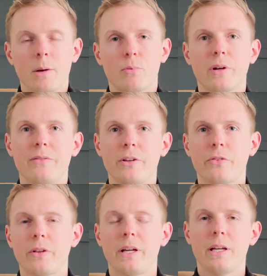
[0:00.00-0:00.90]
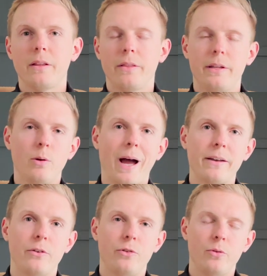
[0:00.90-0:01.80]
Previously, you
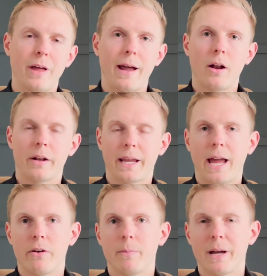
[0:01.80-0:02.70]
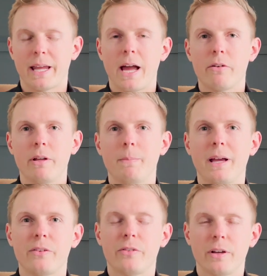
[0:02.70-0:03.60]
had to do that on a county by county
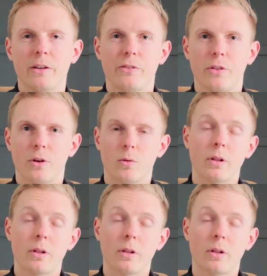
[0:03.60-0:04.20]
basis, and there were